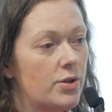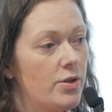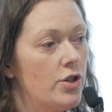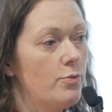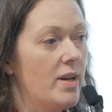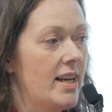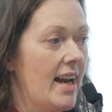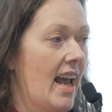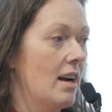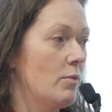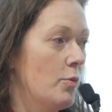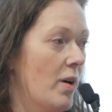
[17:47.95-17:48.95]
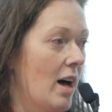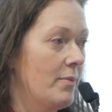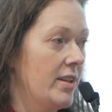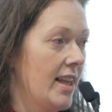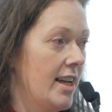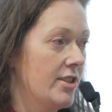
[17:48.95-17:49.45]
to human and animal
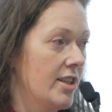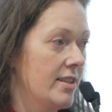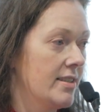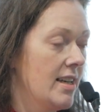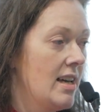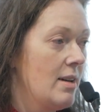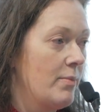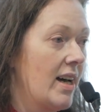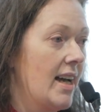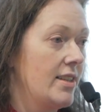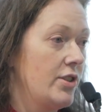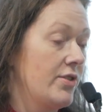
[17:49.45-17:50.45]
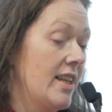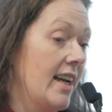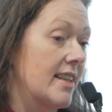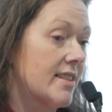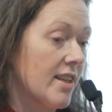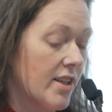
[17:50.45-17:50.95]
populations. But I do
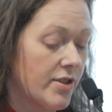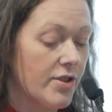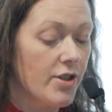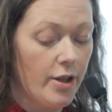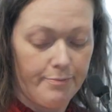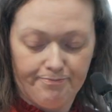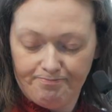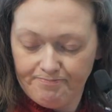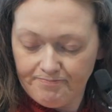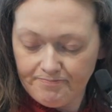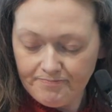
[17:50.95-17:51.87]
think it's a concern.